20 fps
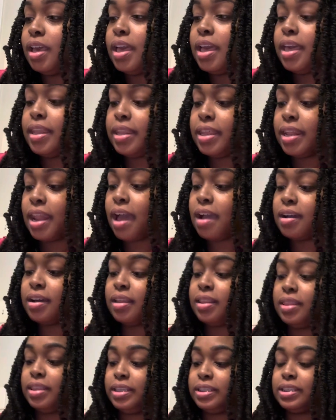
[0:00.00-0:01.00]
And then I
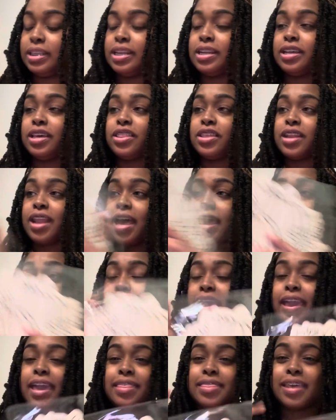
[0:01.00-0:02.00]
color this another
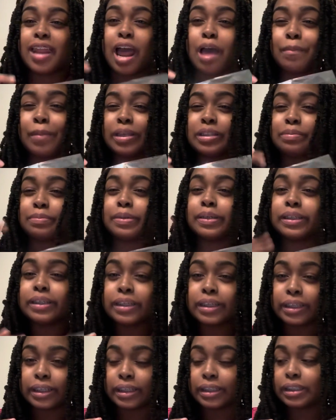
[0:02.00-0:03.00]
day. And then I'll make some
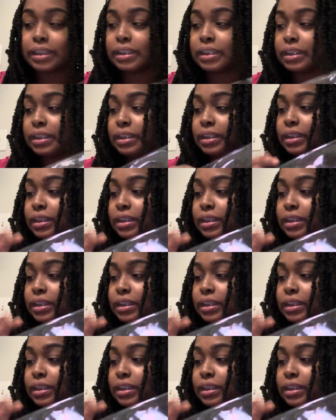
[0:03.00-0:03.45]
cookies.